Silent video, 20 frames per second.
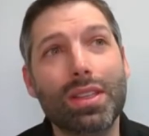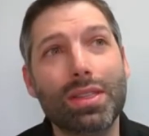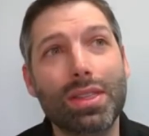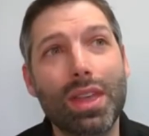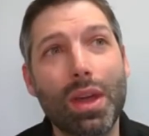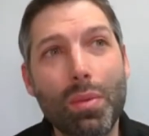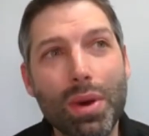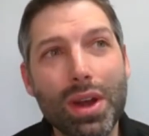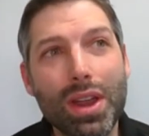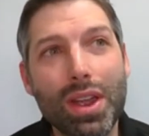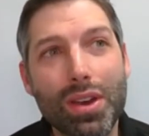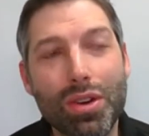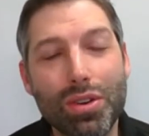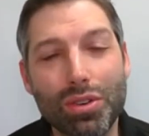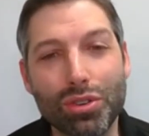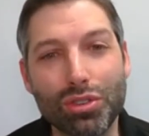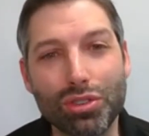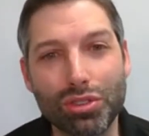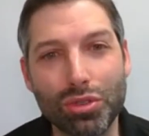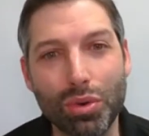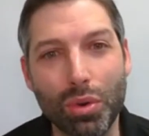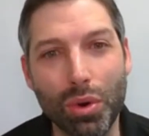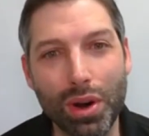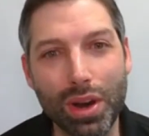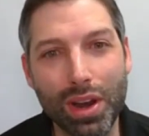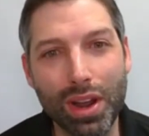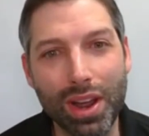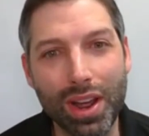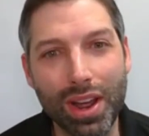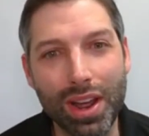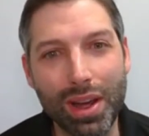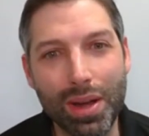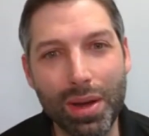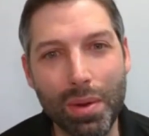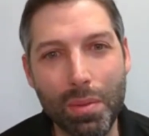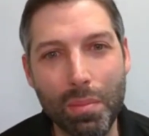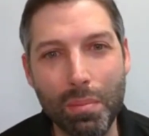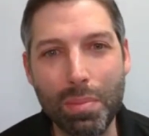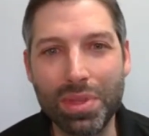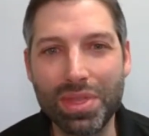They want to hear your story,
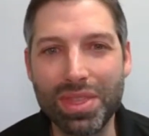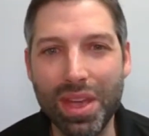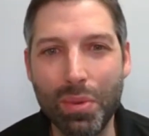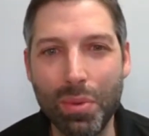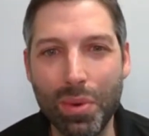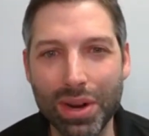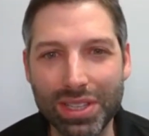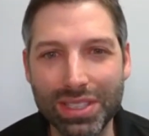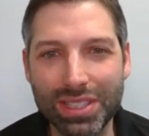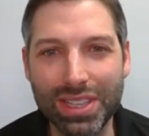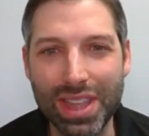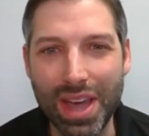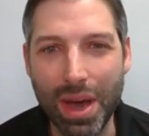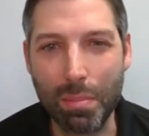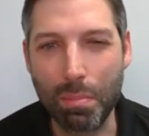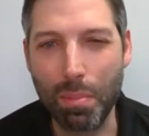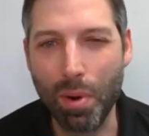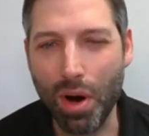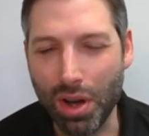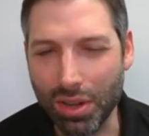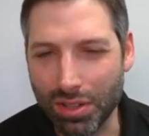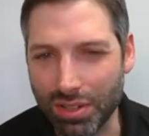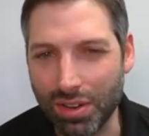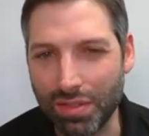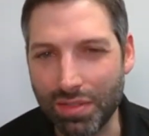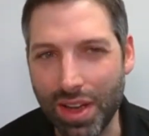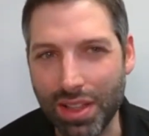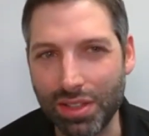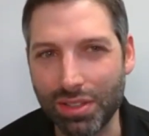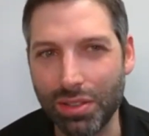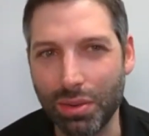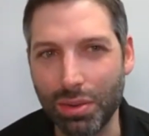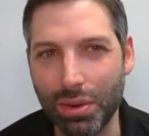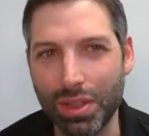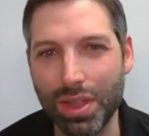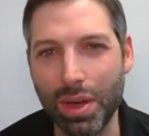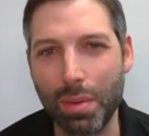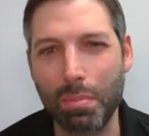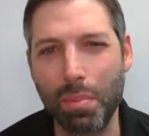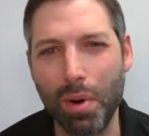but they want to see that positive end to
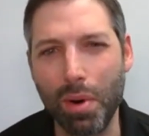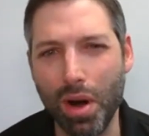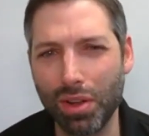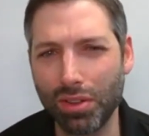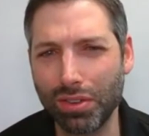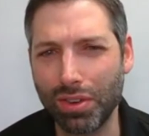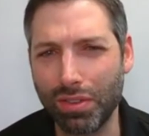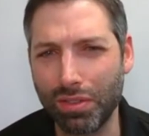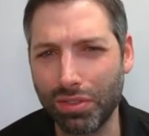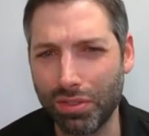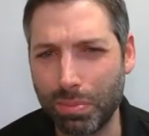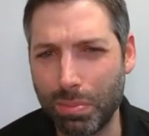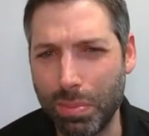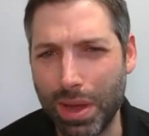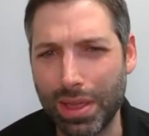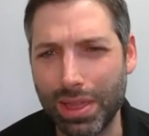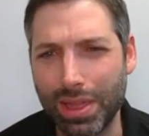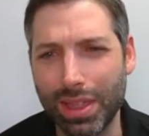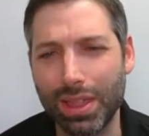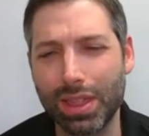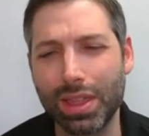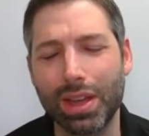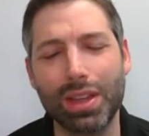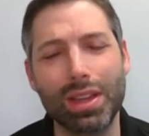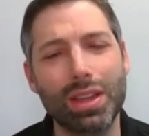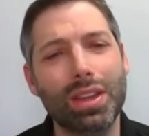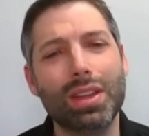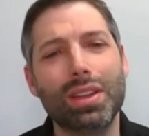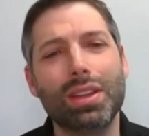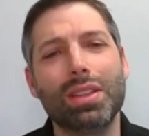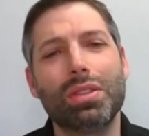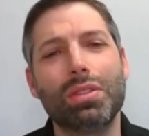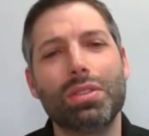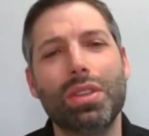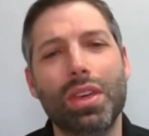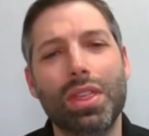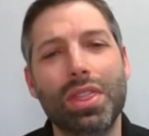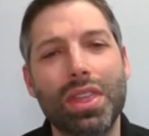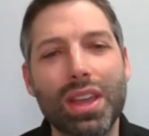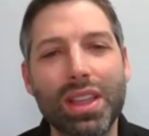it, that positive spin,
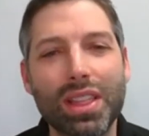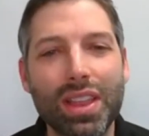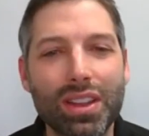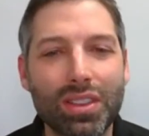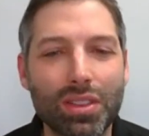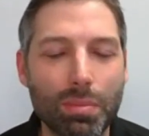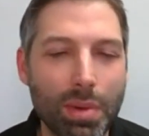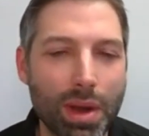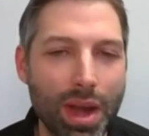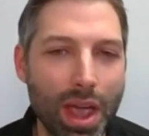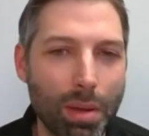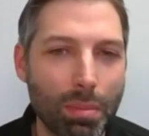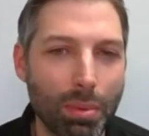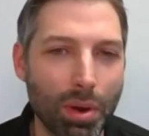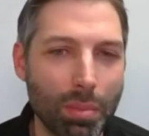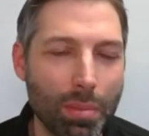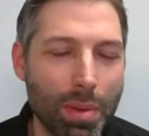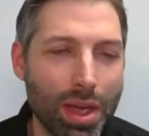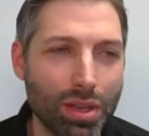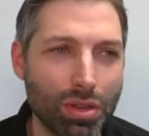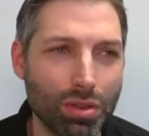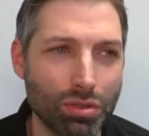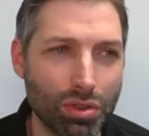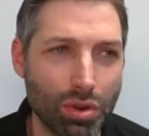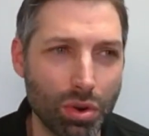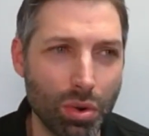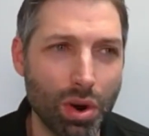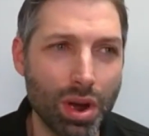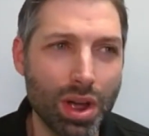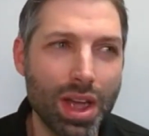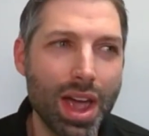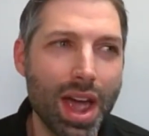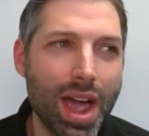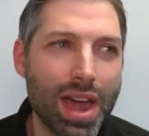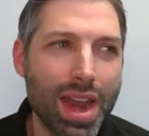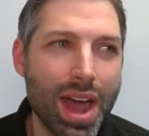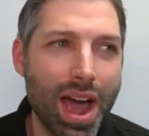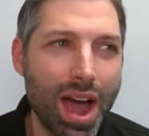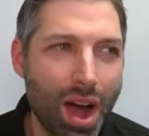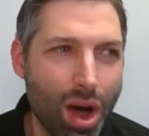the thing that it's been able to make you do,
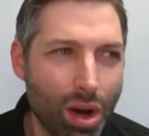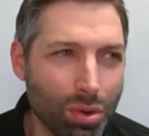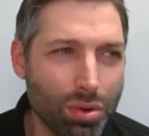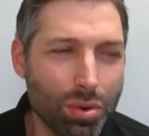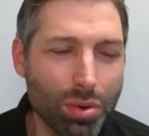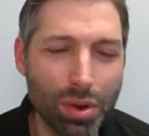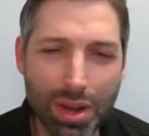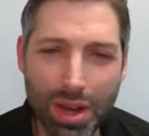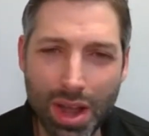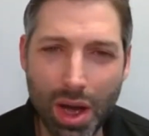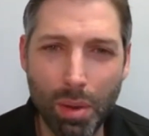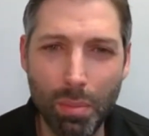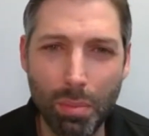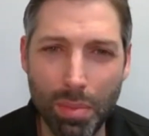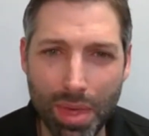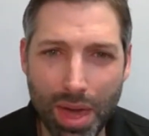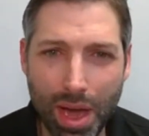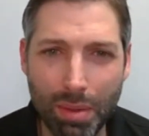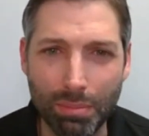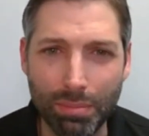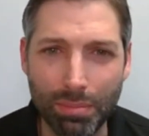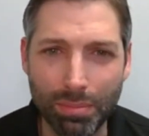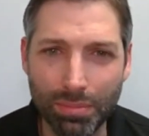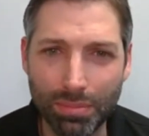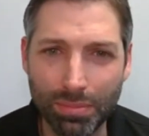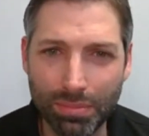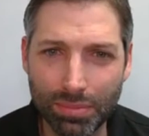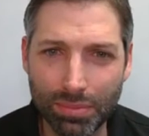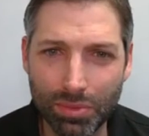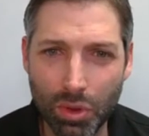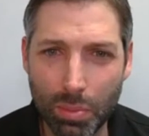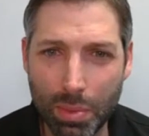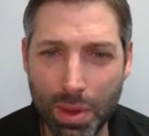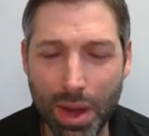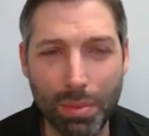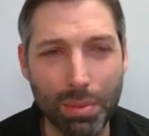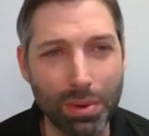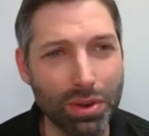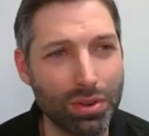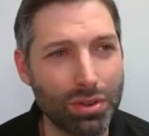and how you can help them to be
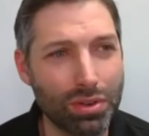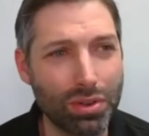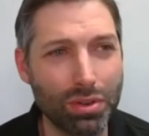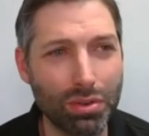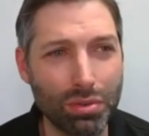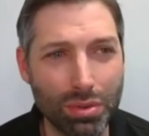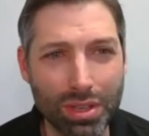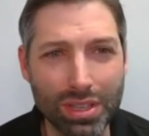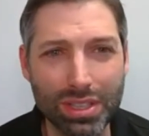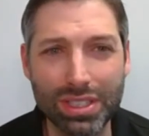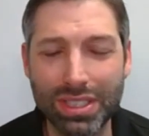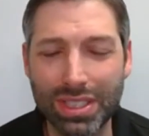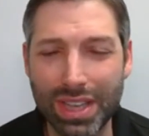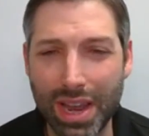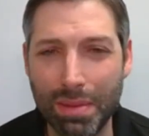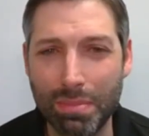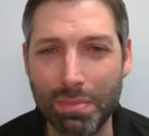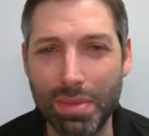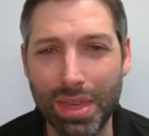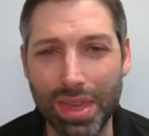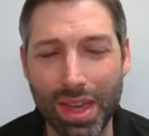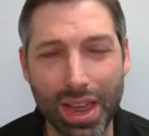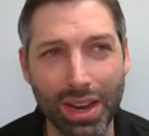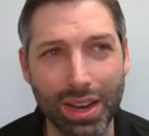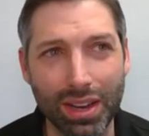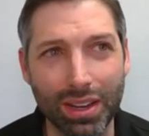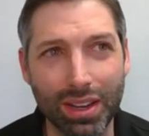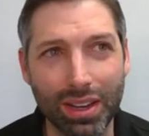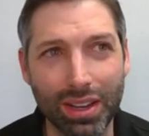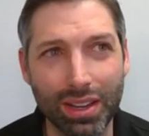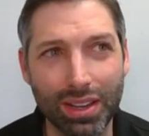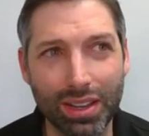able to do the same thing.